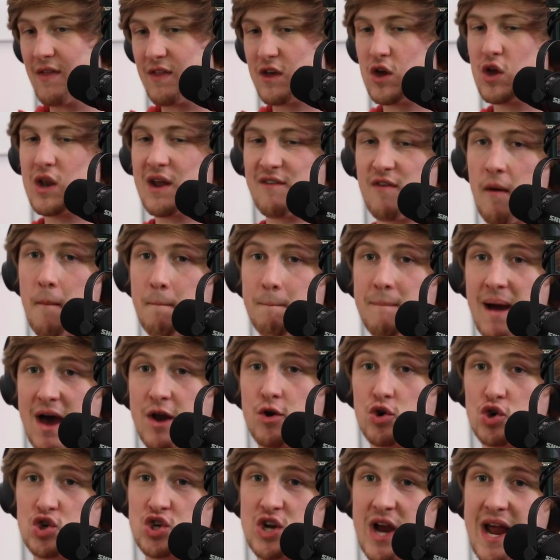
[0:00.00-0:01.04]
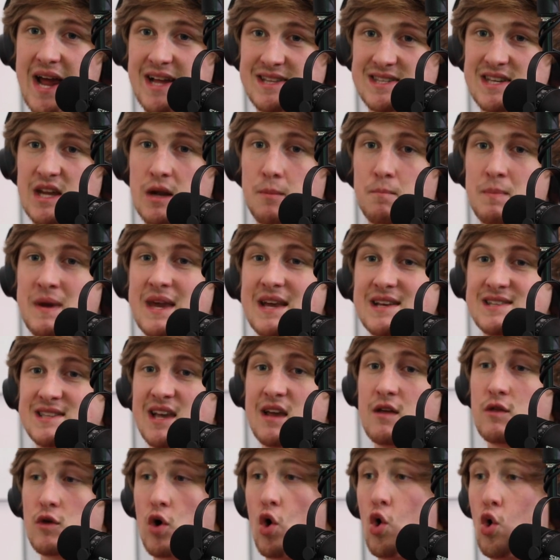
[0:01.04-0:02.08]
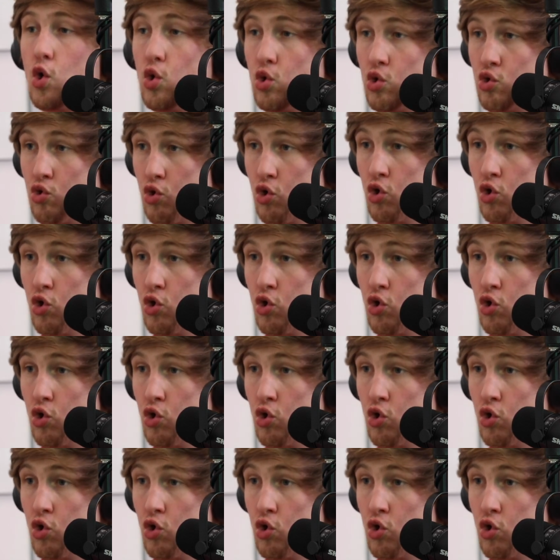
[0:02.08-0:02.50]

I think you'd have a better chance at appeasing the whole group.